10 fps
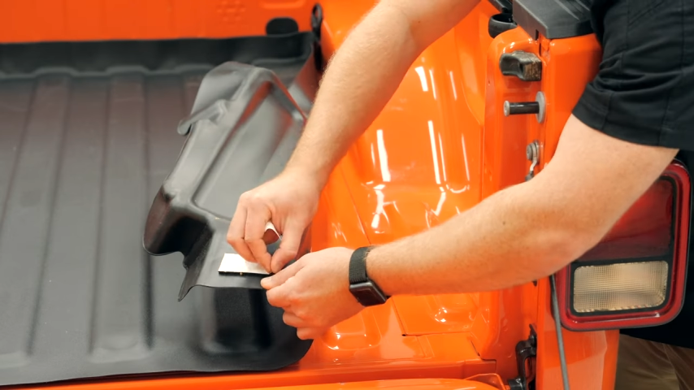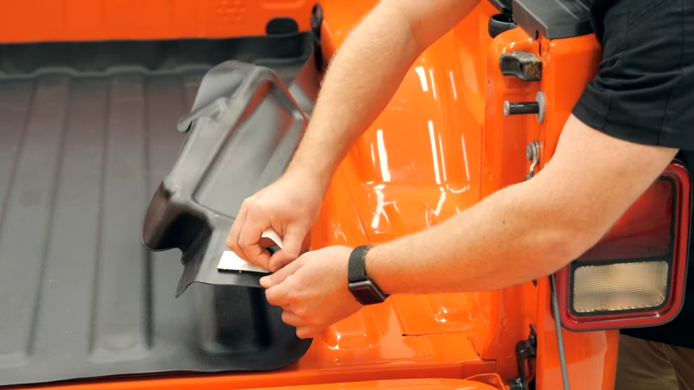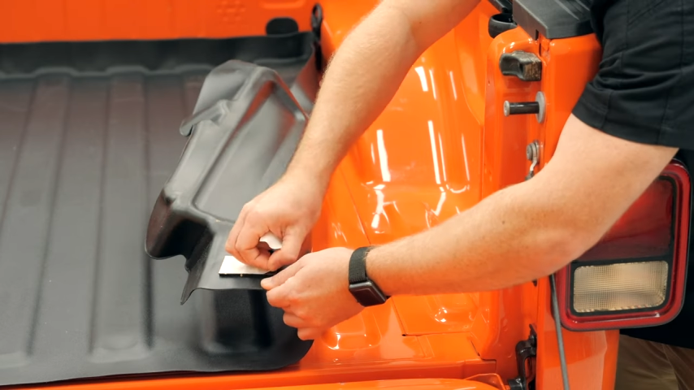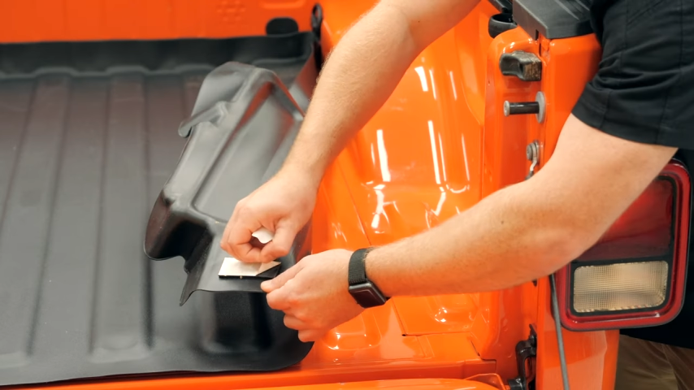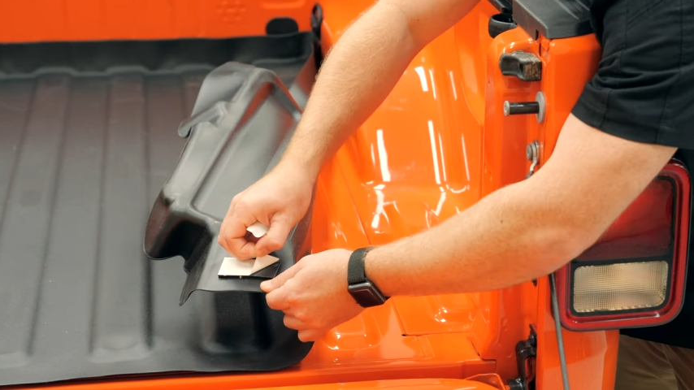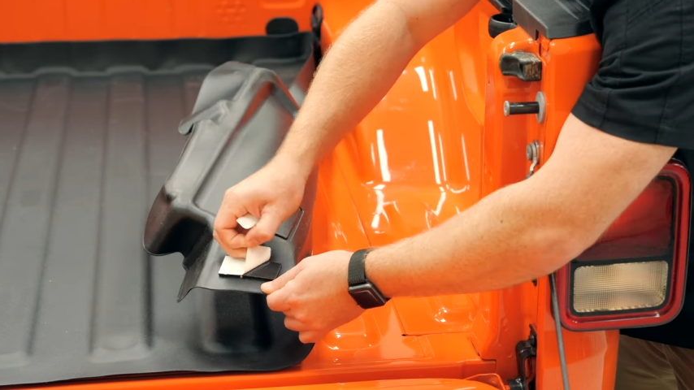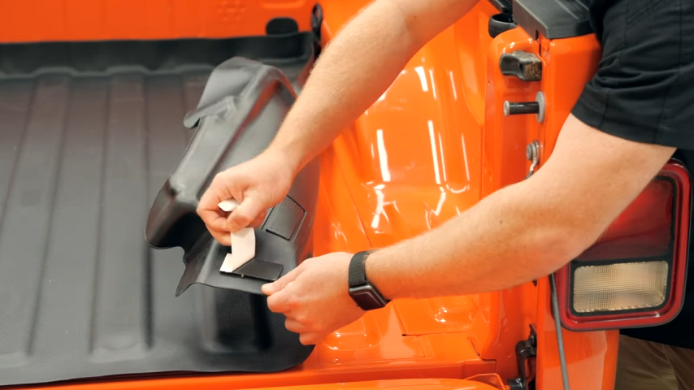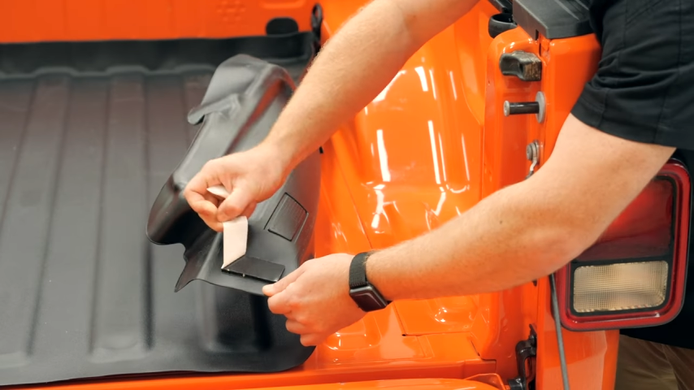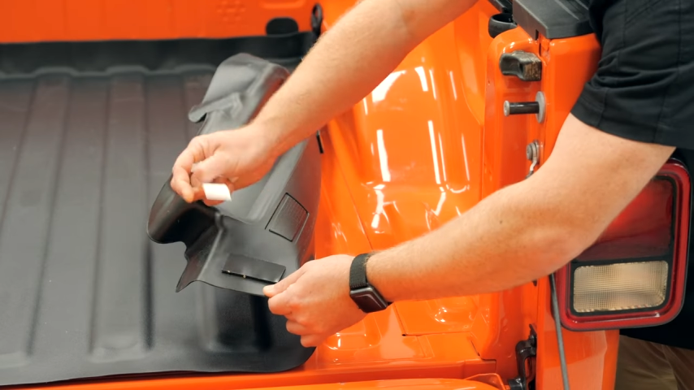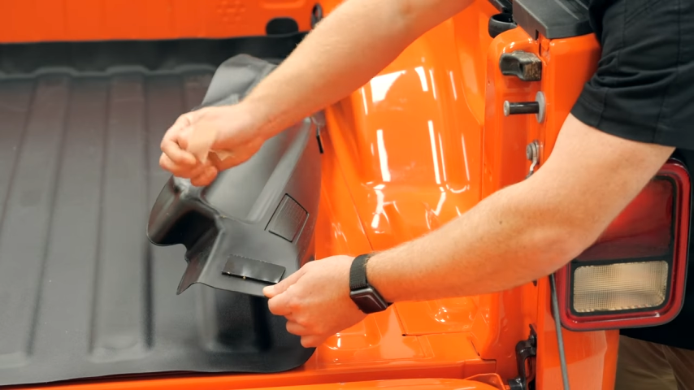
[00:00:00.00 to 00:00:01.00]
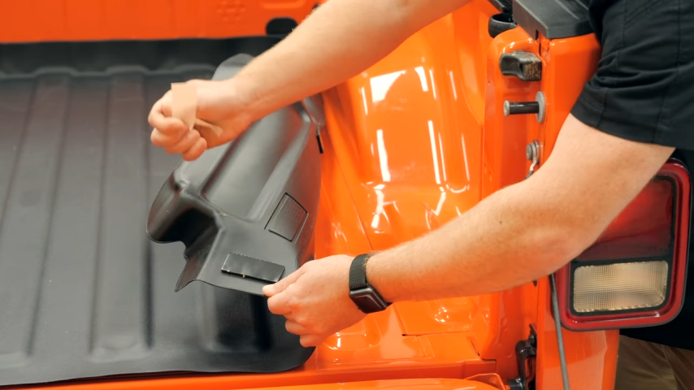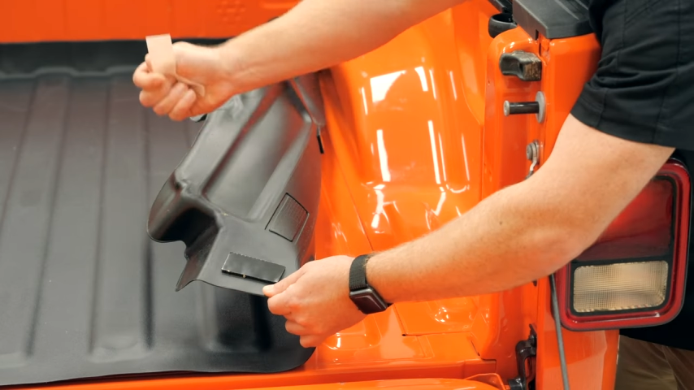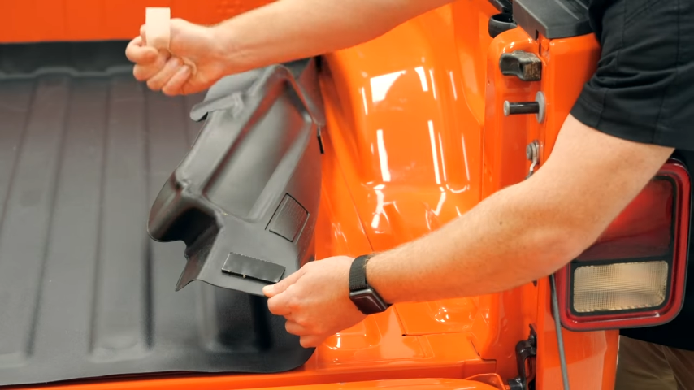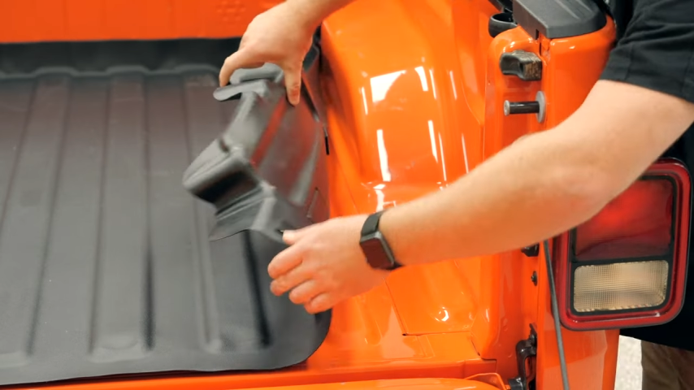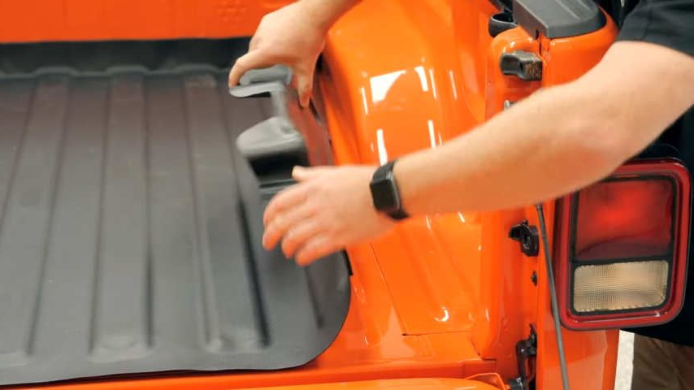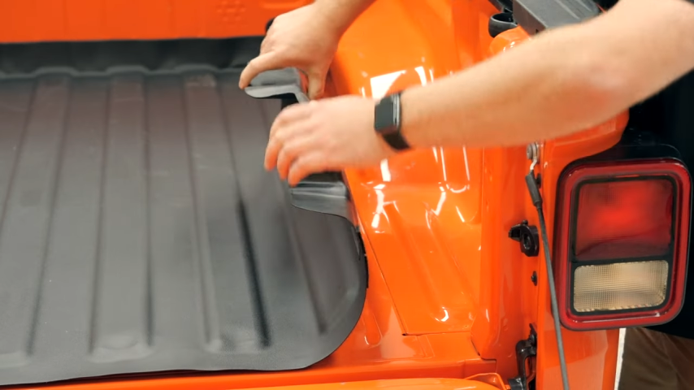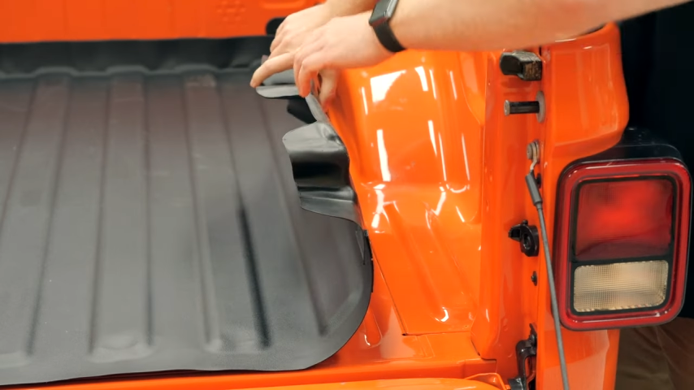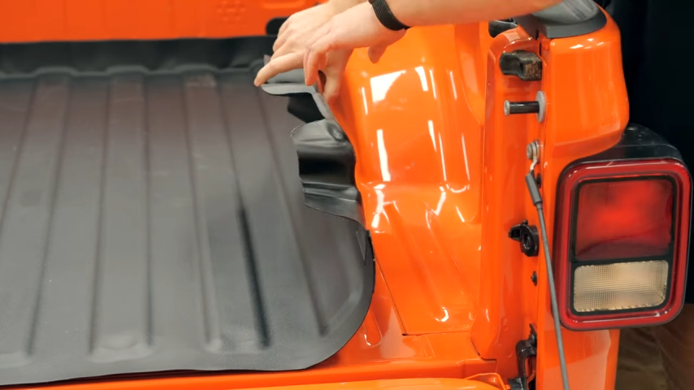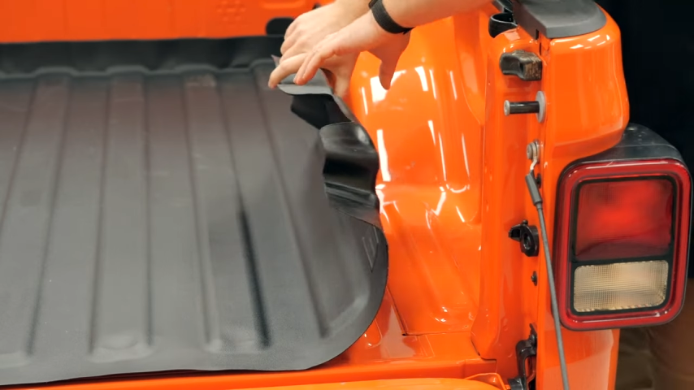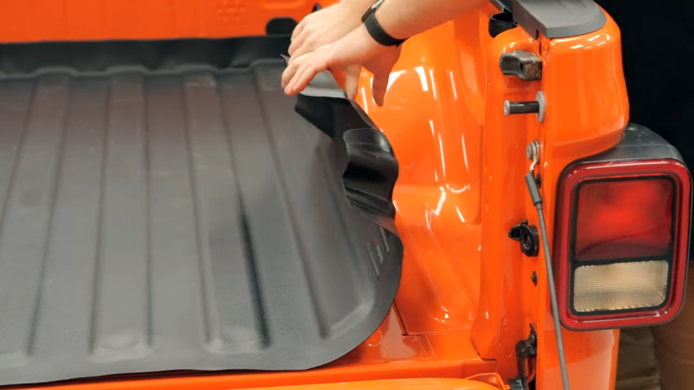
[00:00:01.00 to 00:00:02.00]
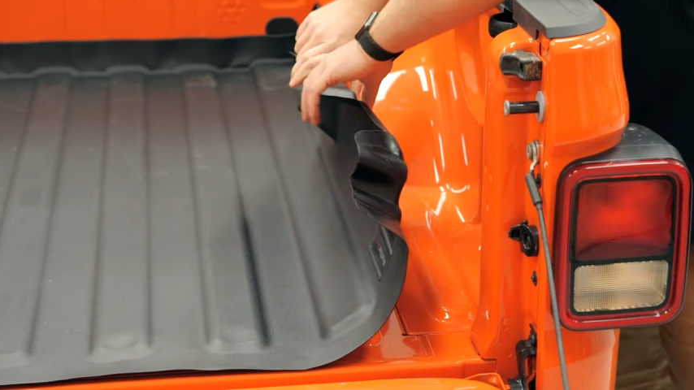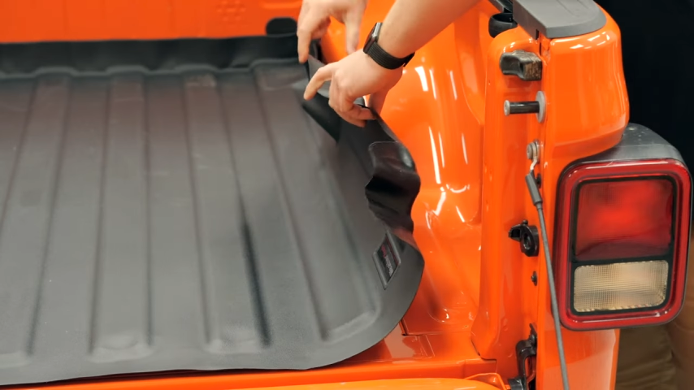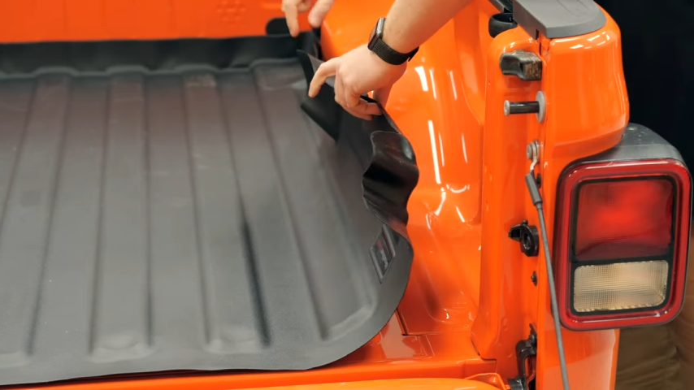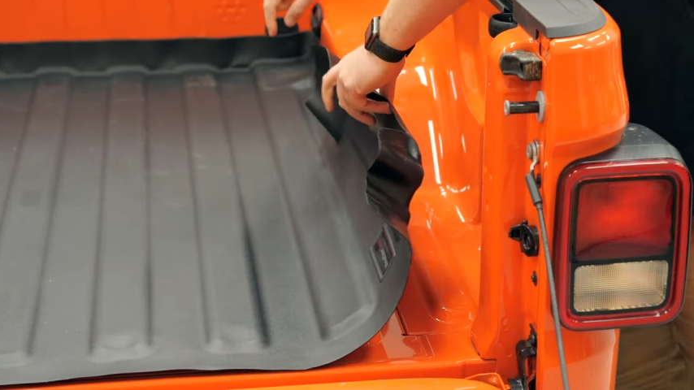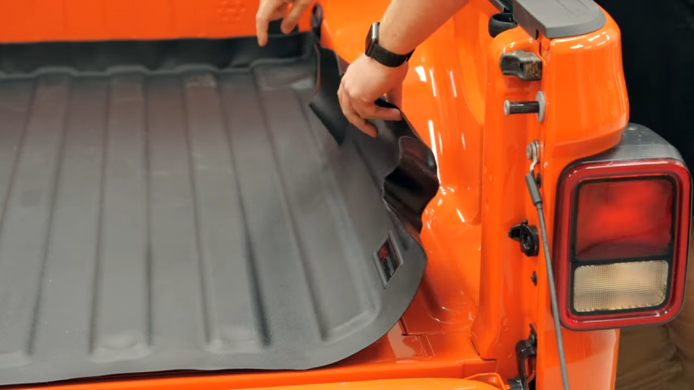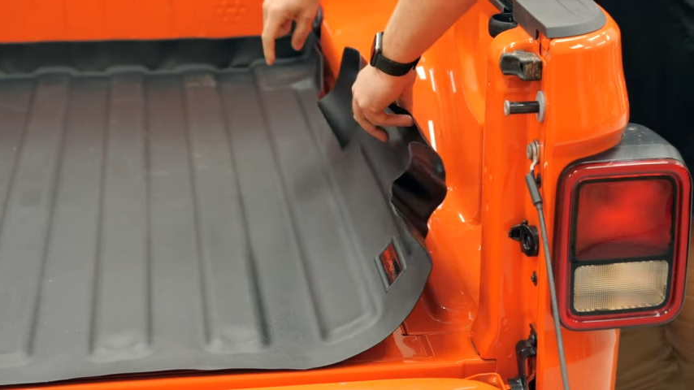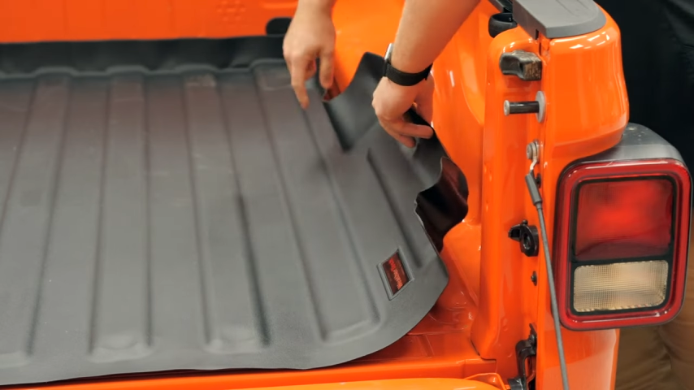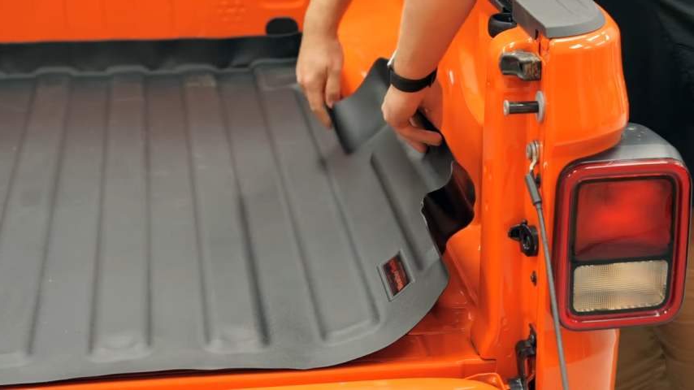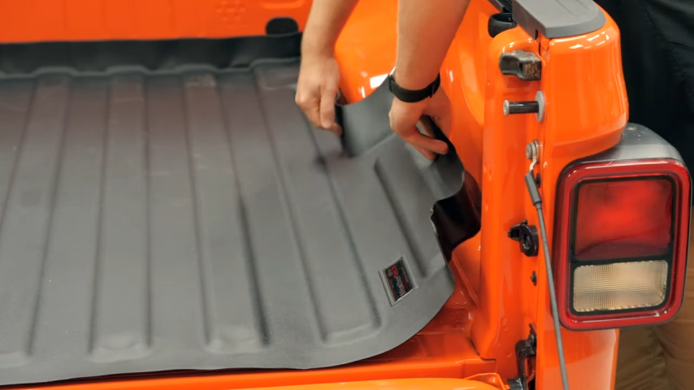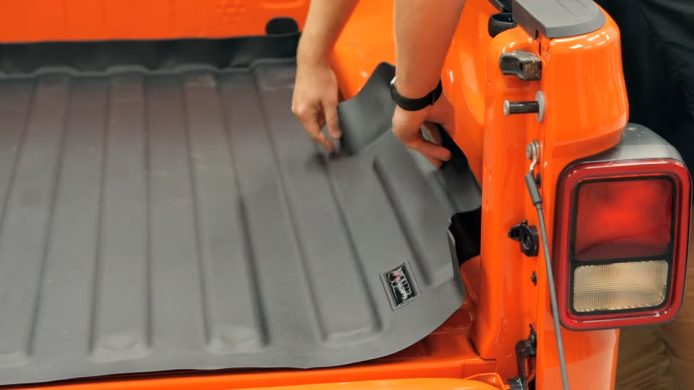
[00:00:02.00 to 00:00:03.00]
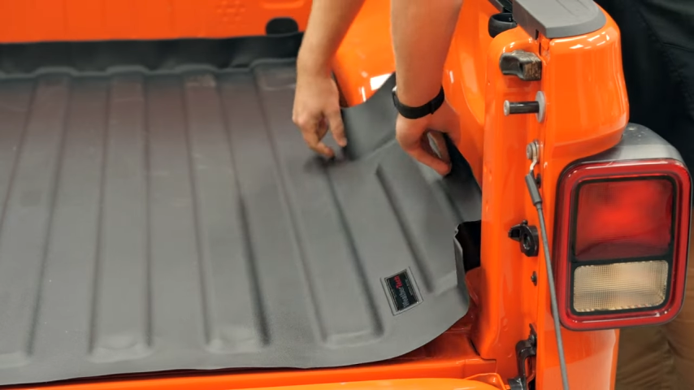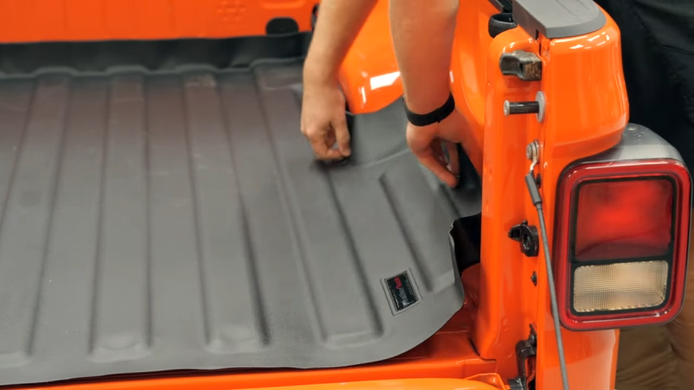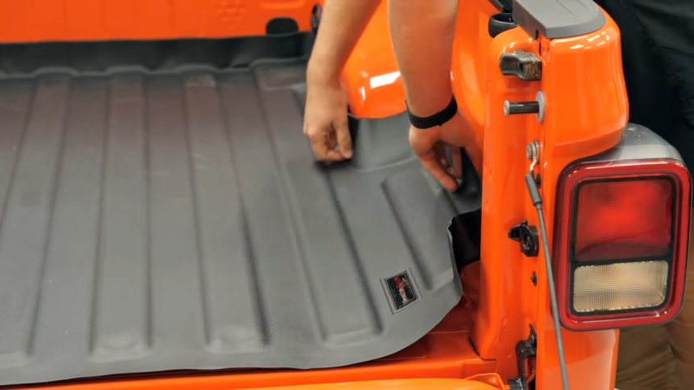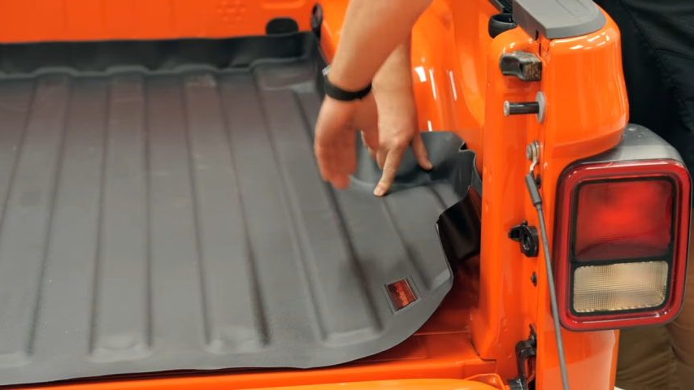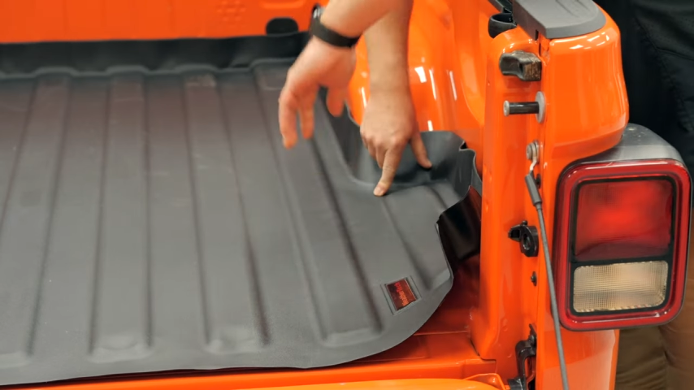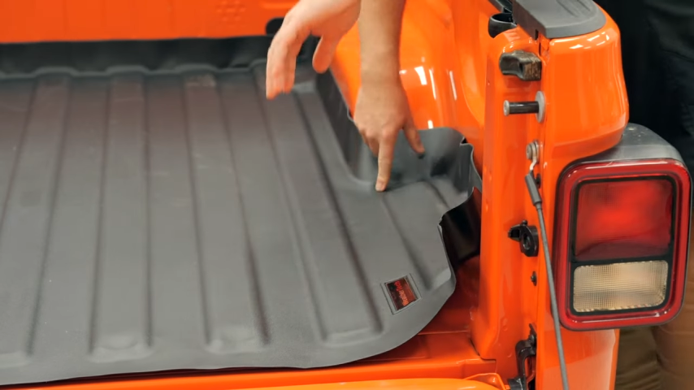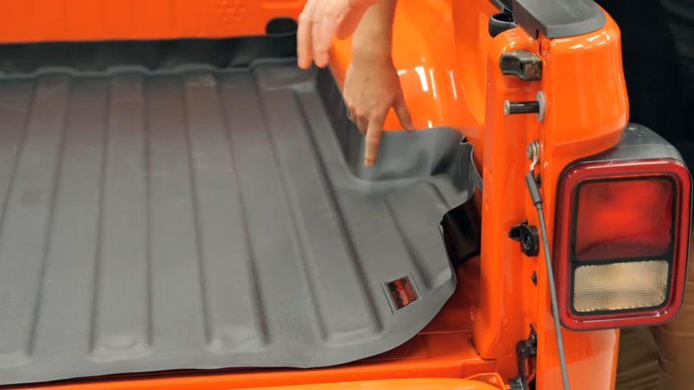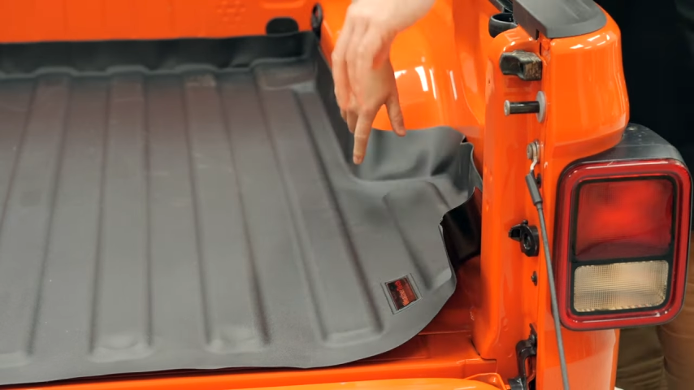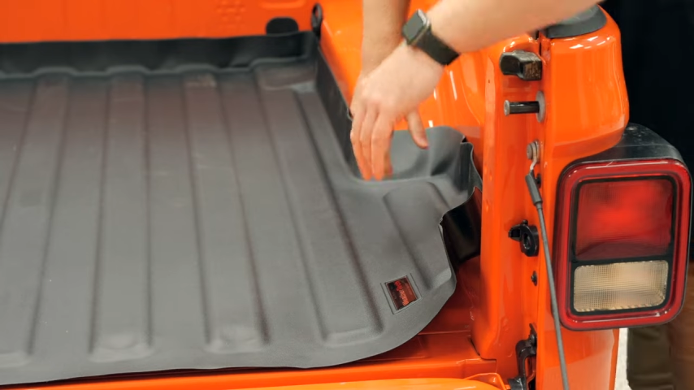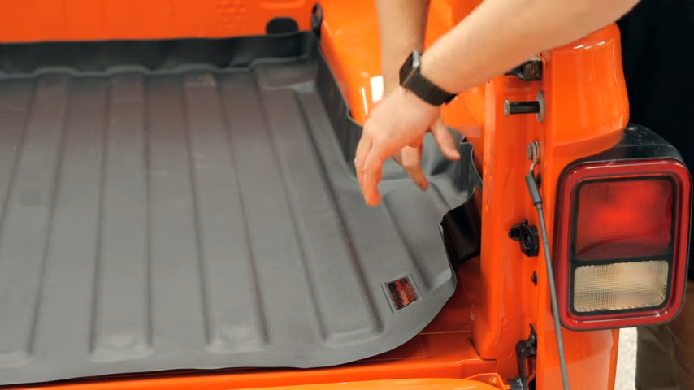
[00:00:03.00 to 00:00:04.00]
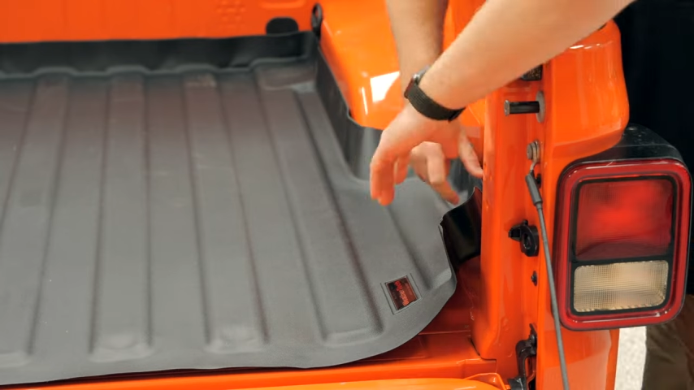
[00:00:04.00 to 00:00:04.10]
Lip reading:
[unreadable: no face in view]